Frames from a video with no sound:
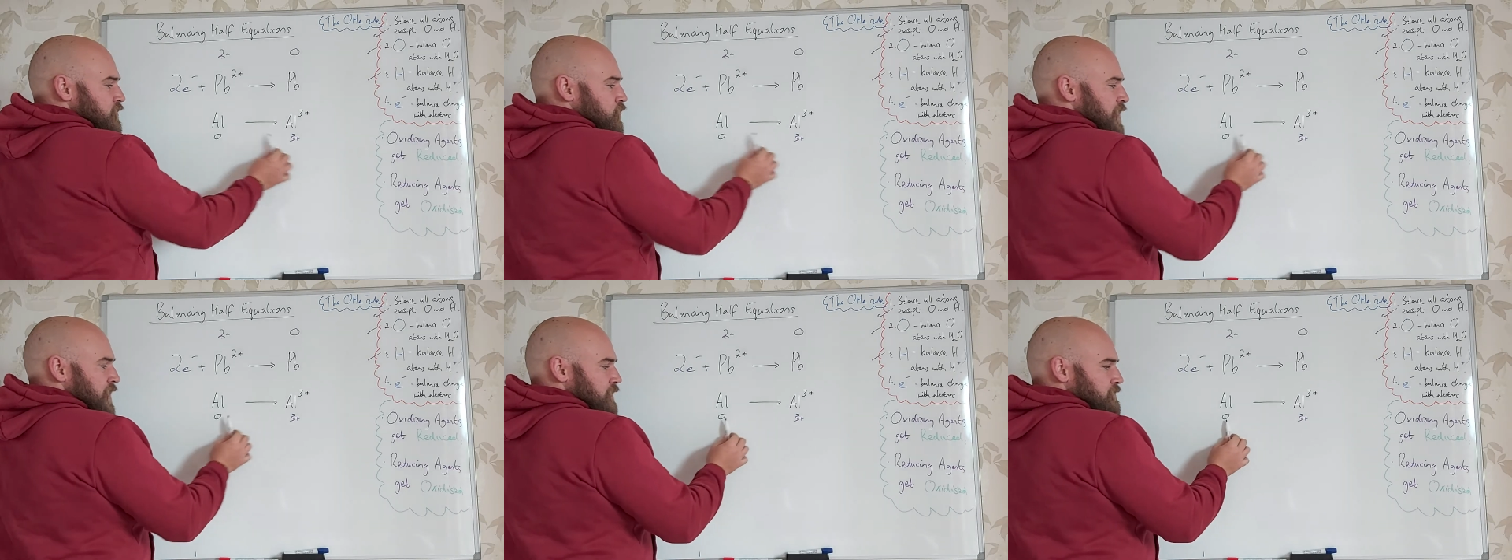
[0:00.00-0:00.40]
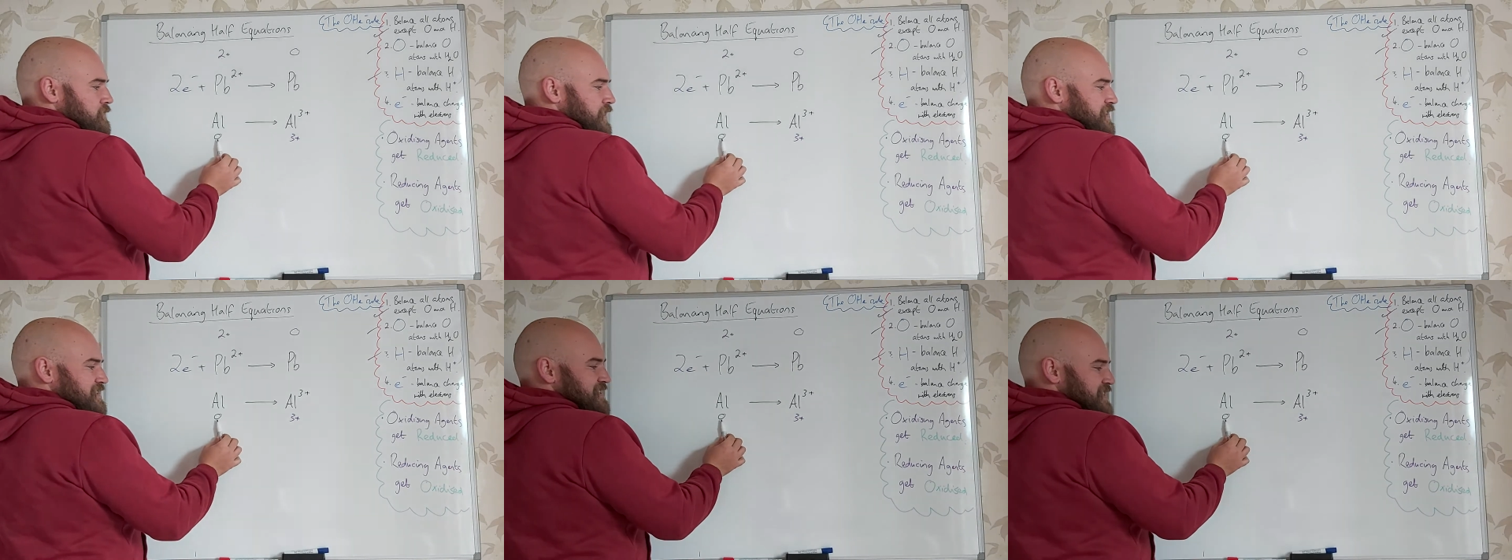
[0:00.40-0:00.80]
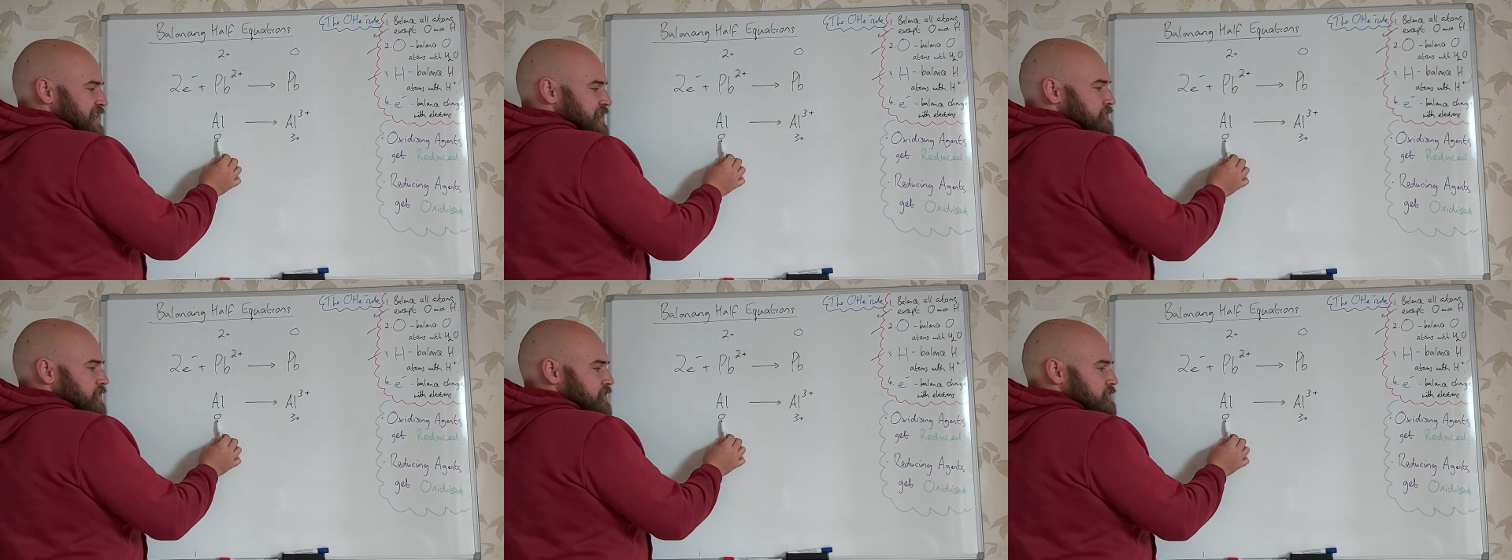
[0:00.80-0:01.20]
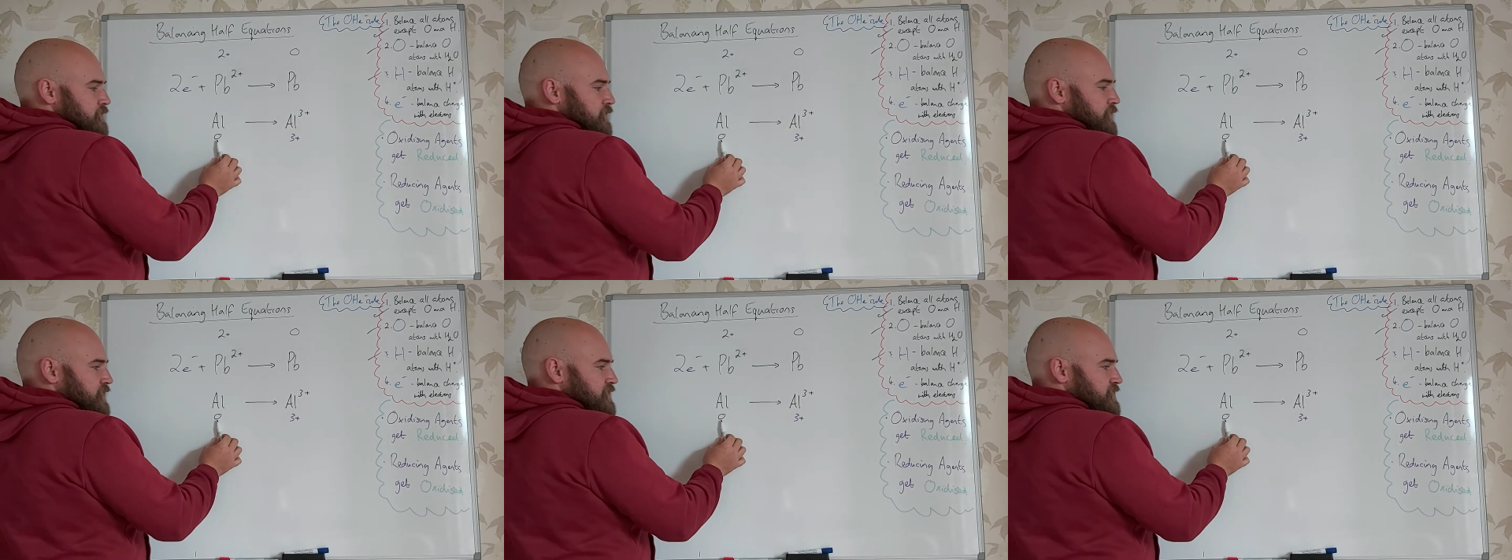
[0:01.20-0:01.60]
Well, it's 0
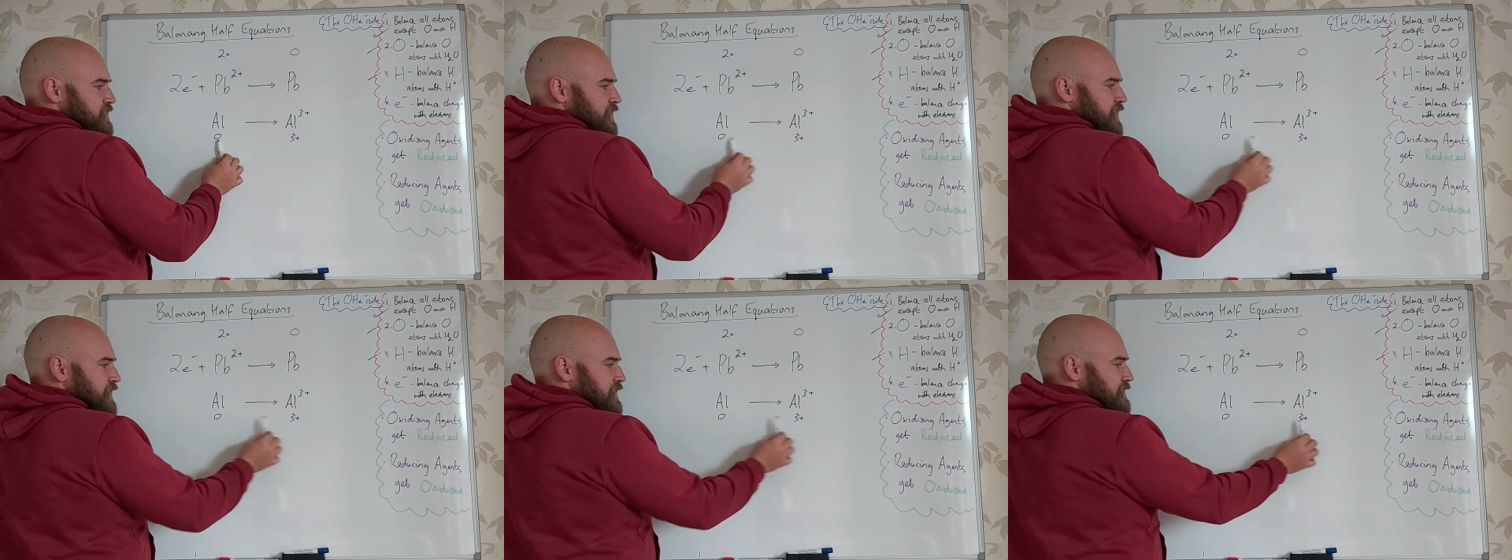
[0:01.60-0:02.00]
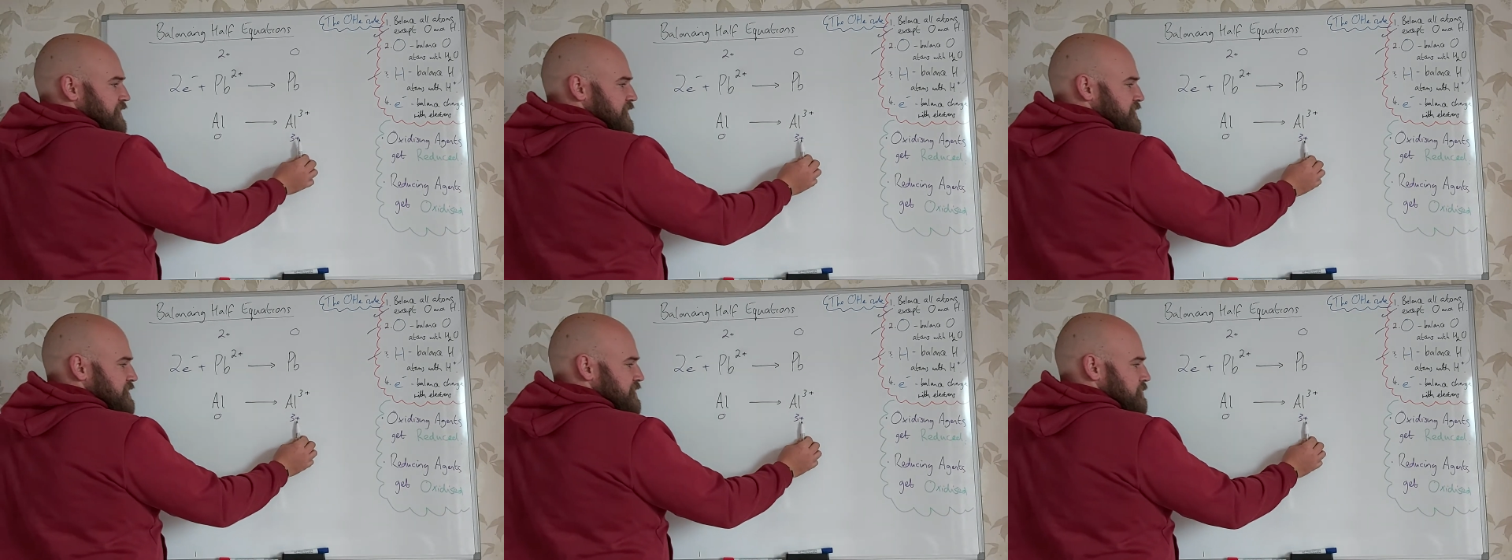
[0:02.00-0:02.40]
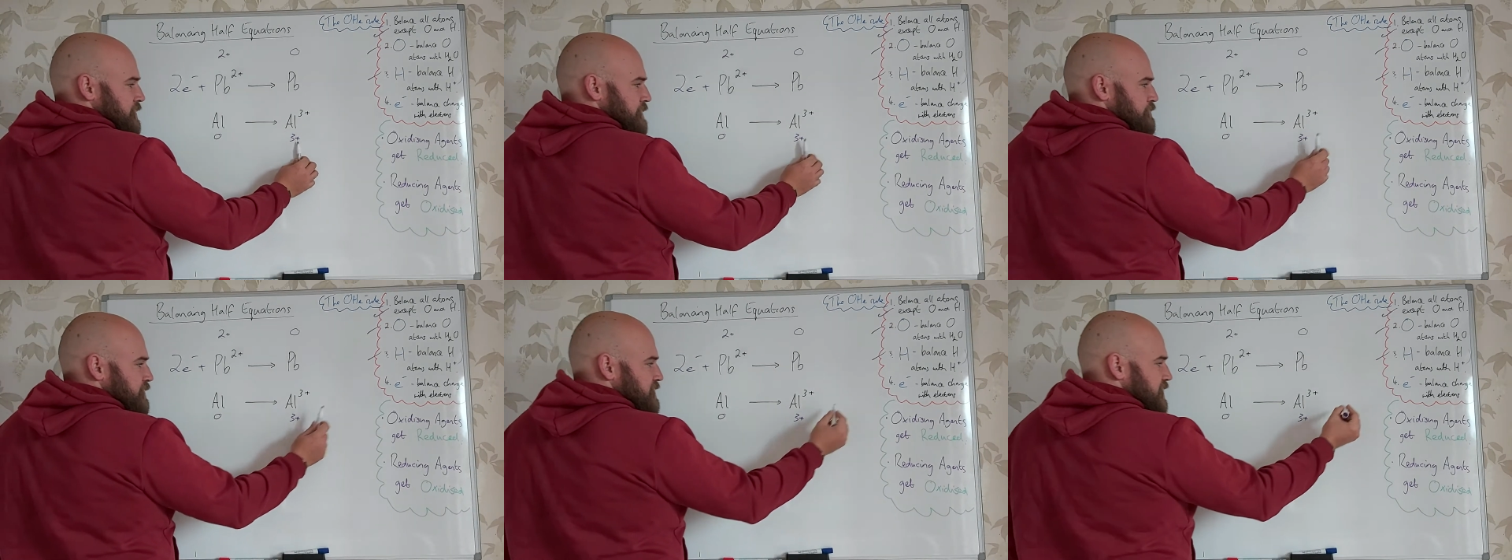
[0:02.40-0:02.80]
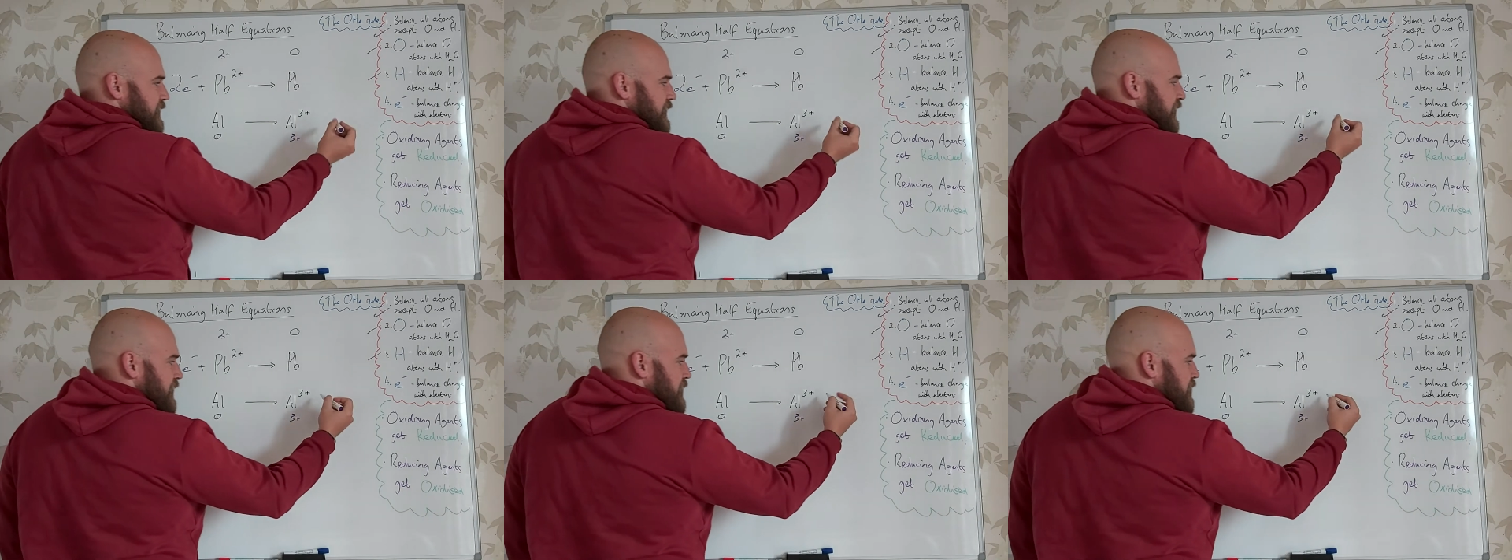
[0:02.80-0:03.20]
on this side, it's 3 plus
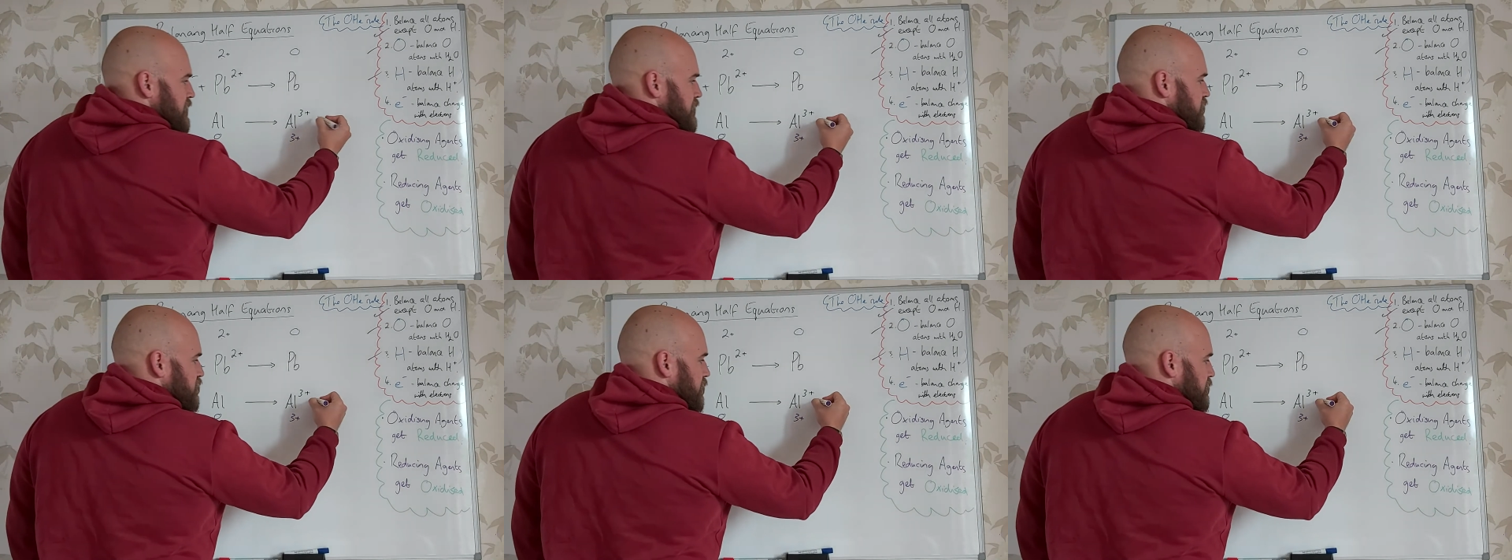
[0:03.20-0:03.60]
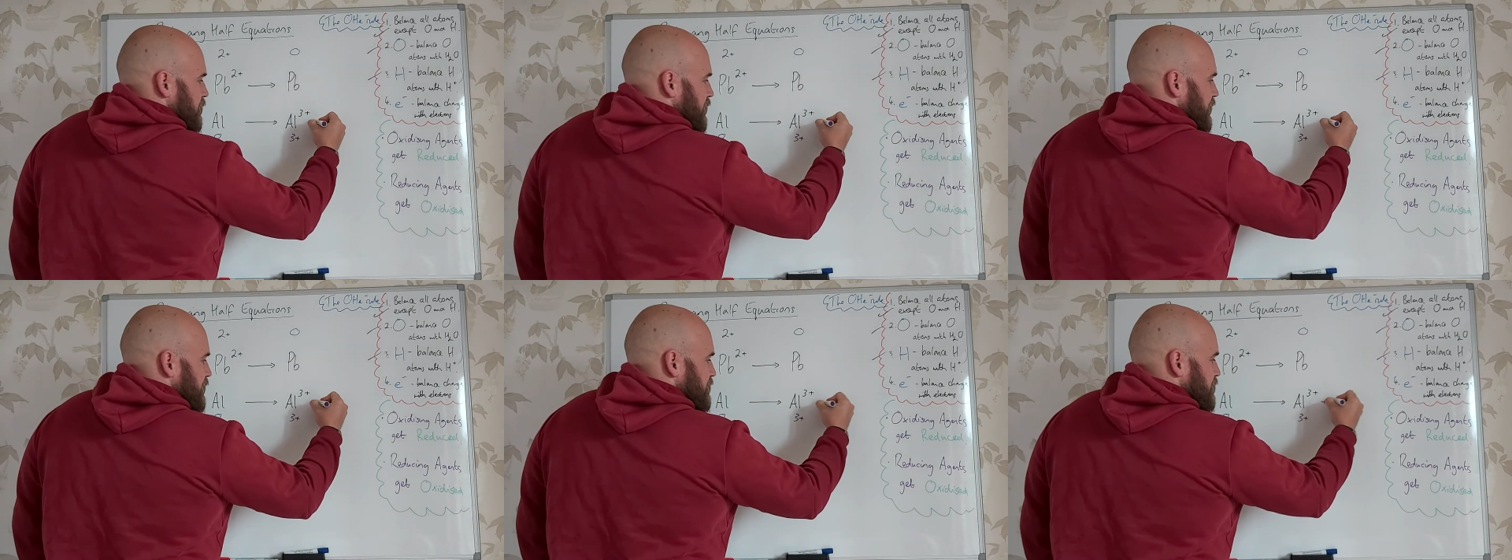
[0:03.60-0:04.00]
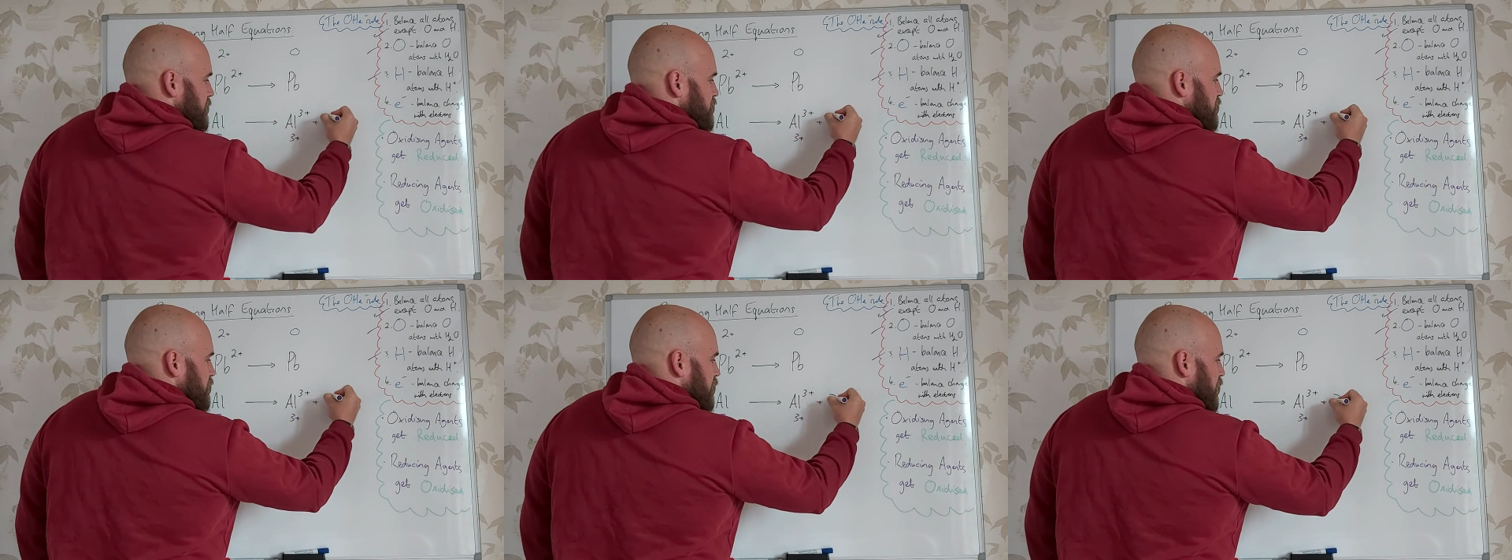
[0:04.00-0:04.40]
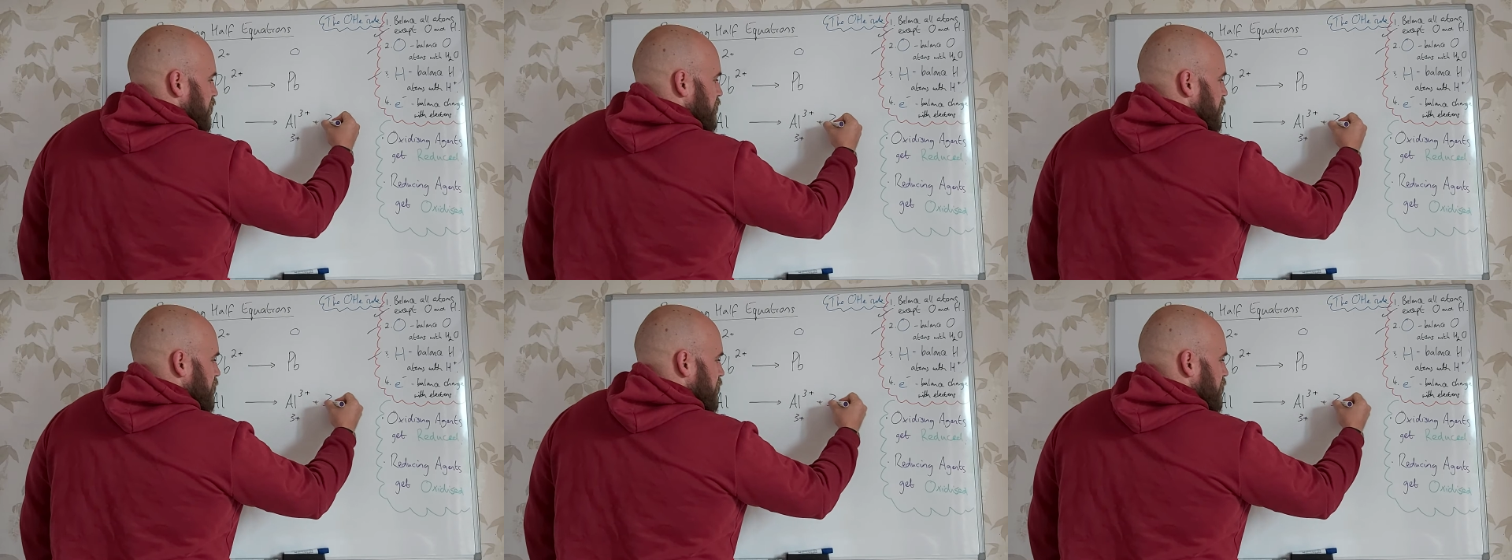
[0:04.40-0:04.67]
here, so I'm going to need a total of